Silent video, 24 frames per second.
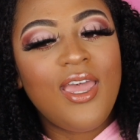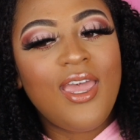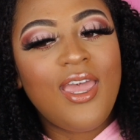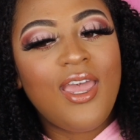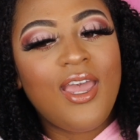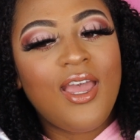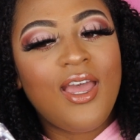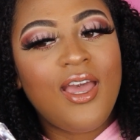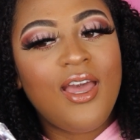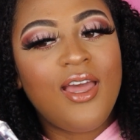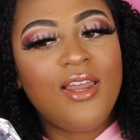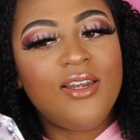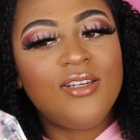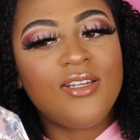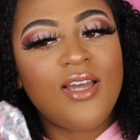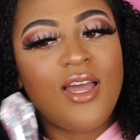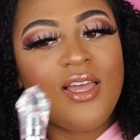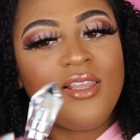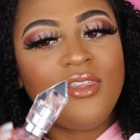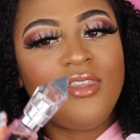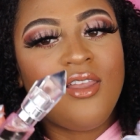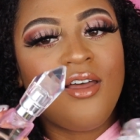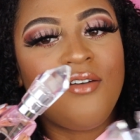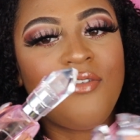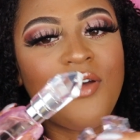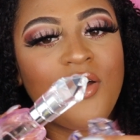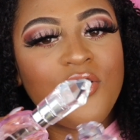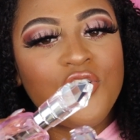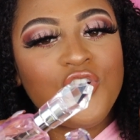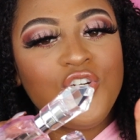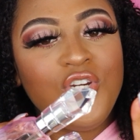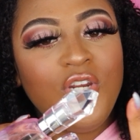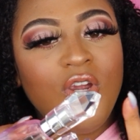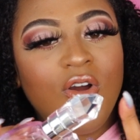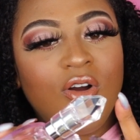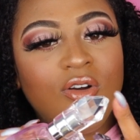And I love how
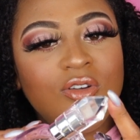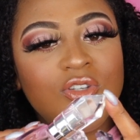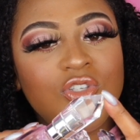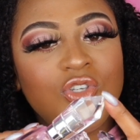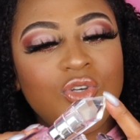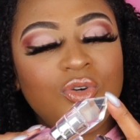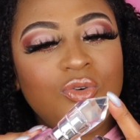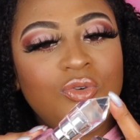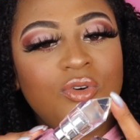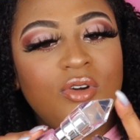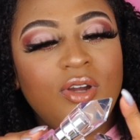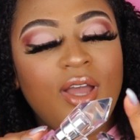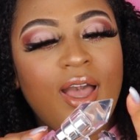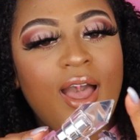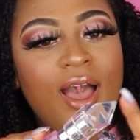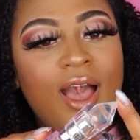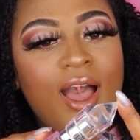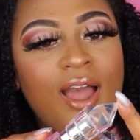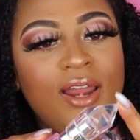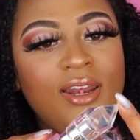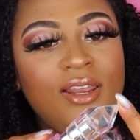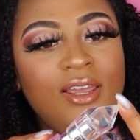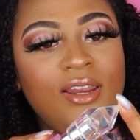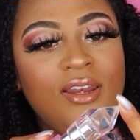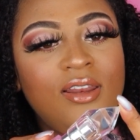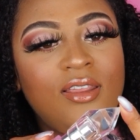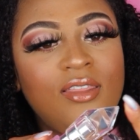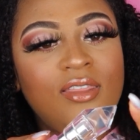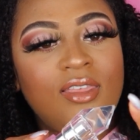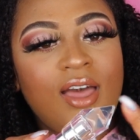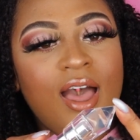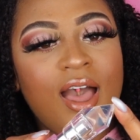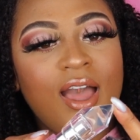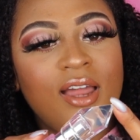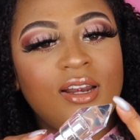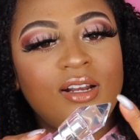she also added
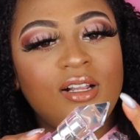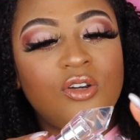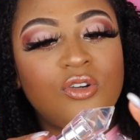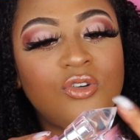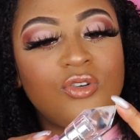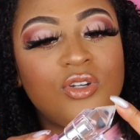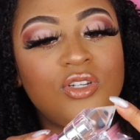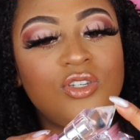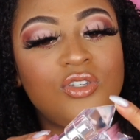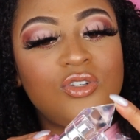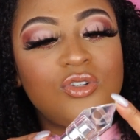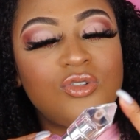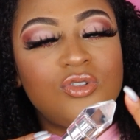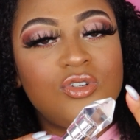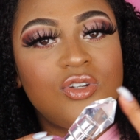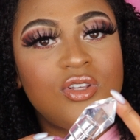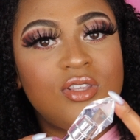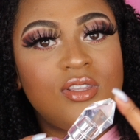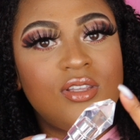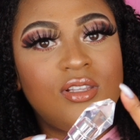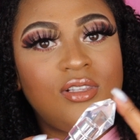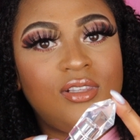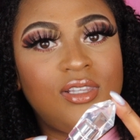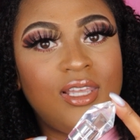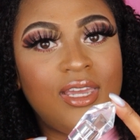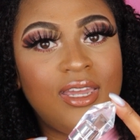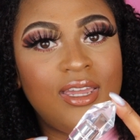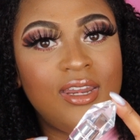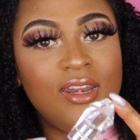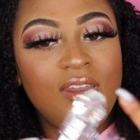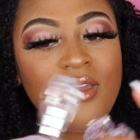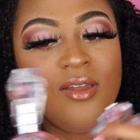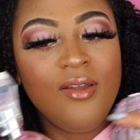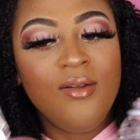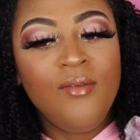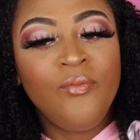that crystal to the
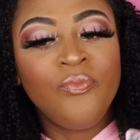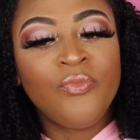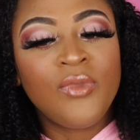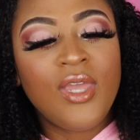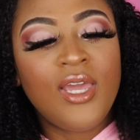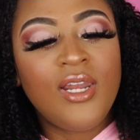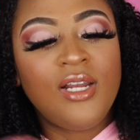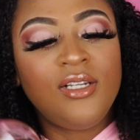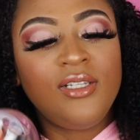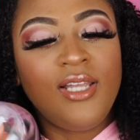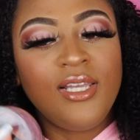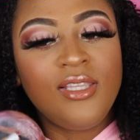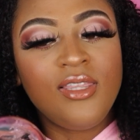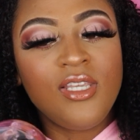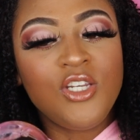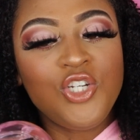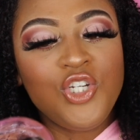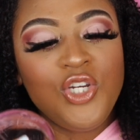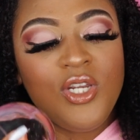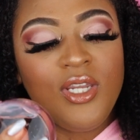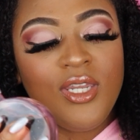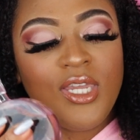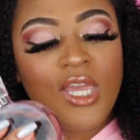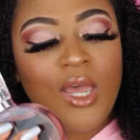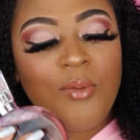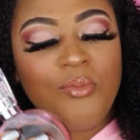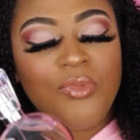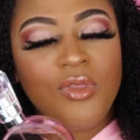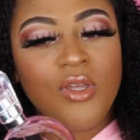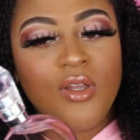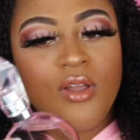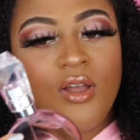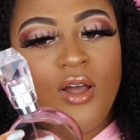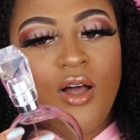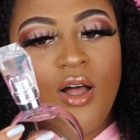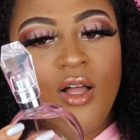lid, and I like that she kept
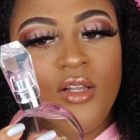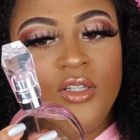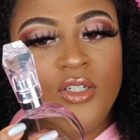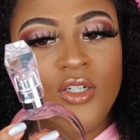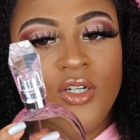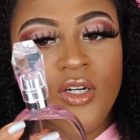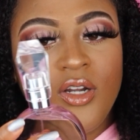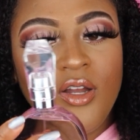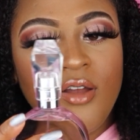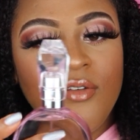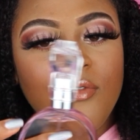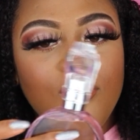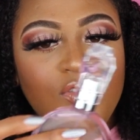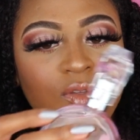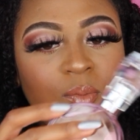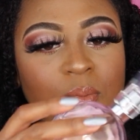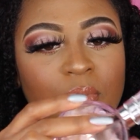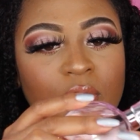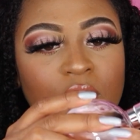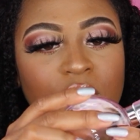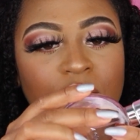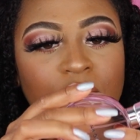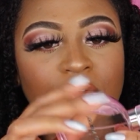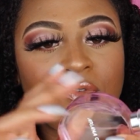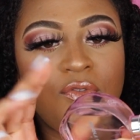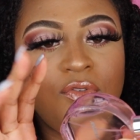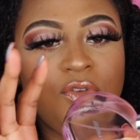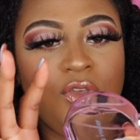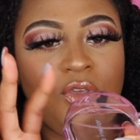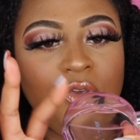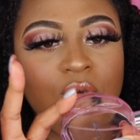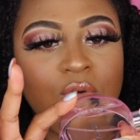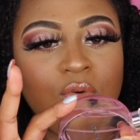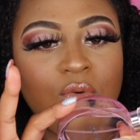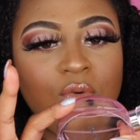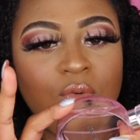the color of the
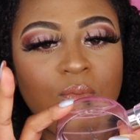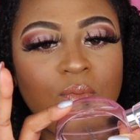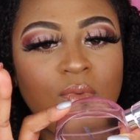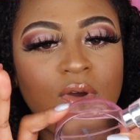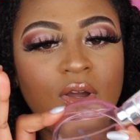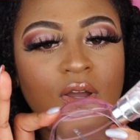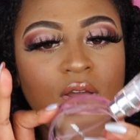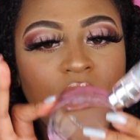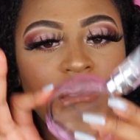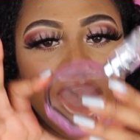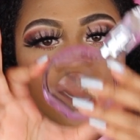perfume